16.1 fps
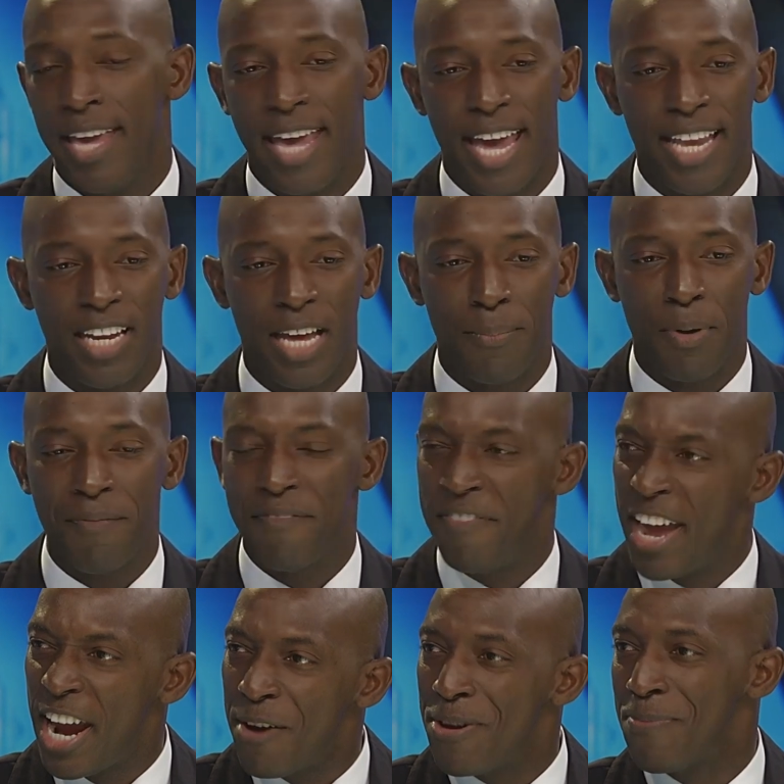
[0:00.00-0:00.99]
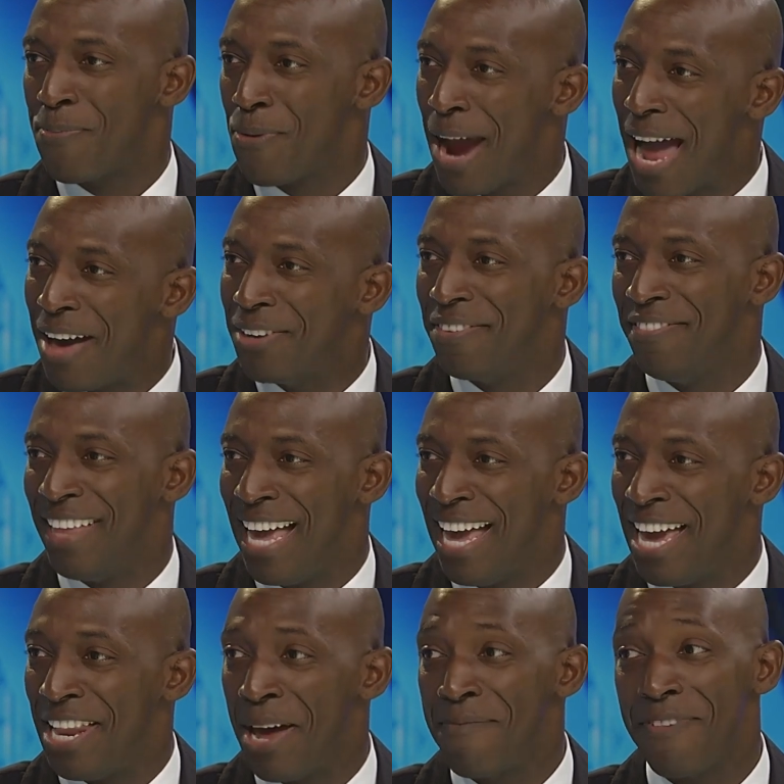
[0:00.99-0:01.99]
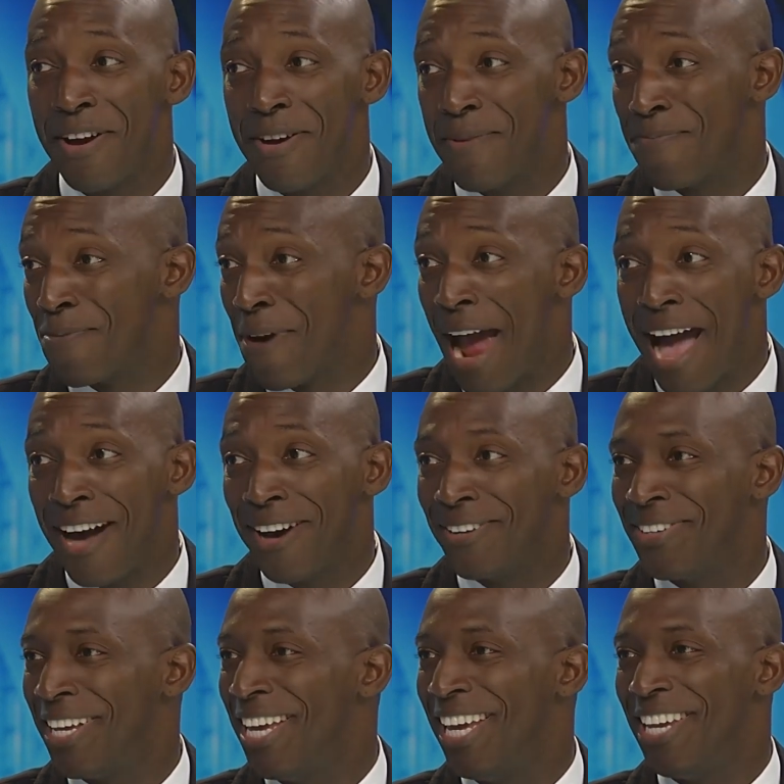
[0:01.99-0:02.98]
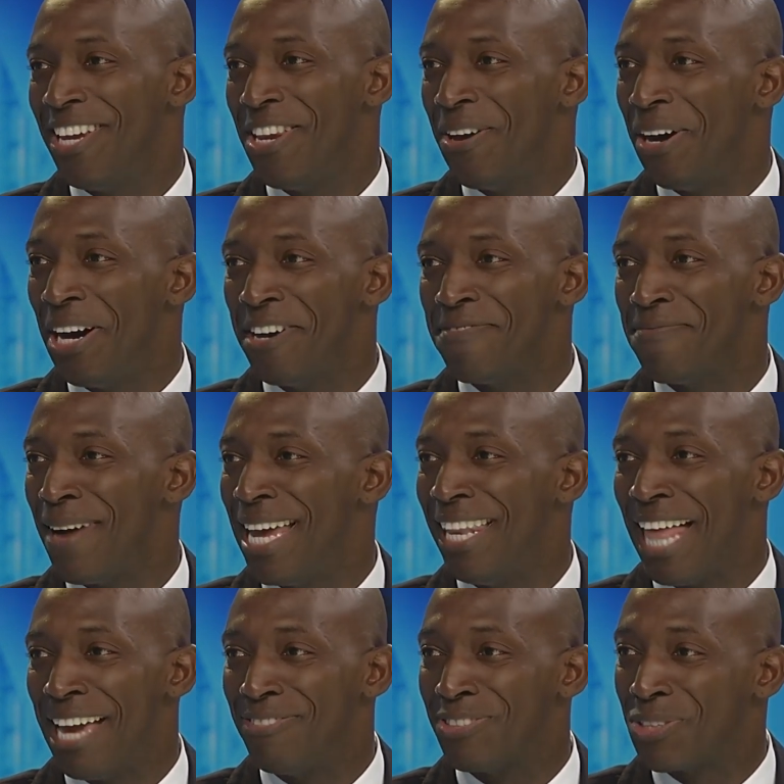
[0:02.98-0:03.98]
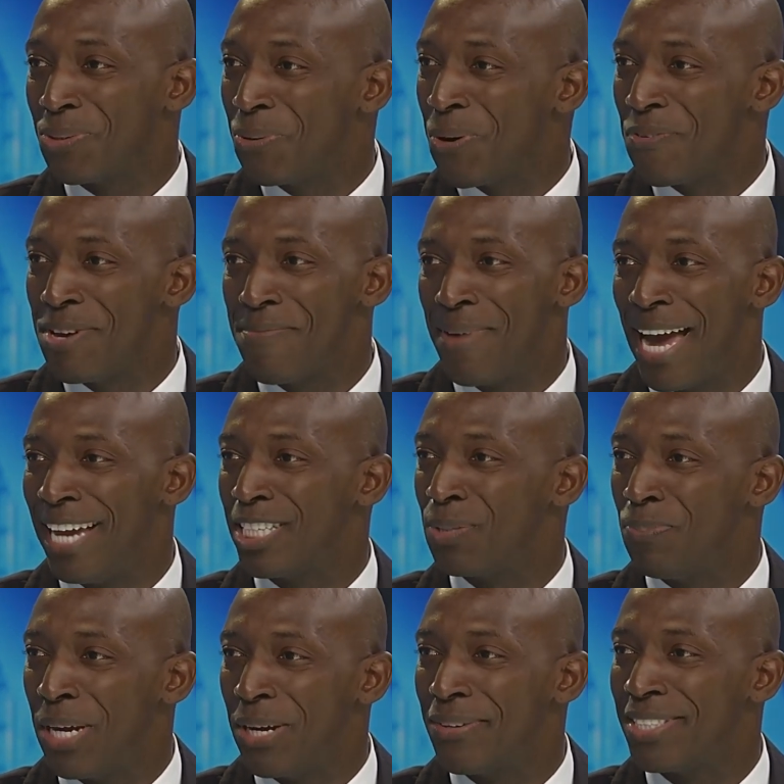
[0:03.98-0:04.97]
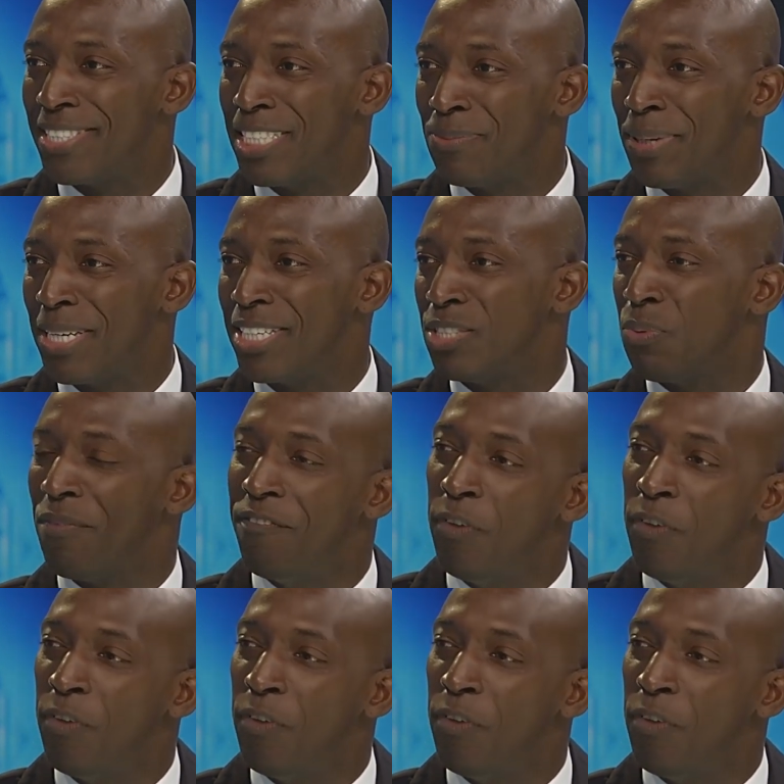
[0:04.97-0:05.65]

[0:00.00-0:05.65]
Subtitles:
And I'm very proud of that. And I'm very proud, of my life story, my experiences, because what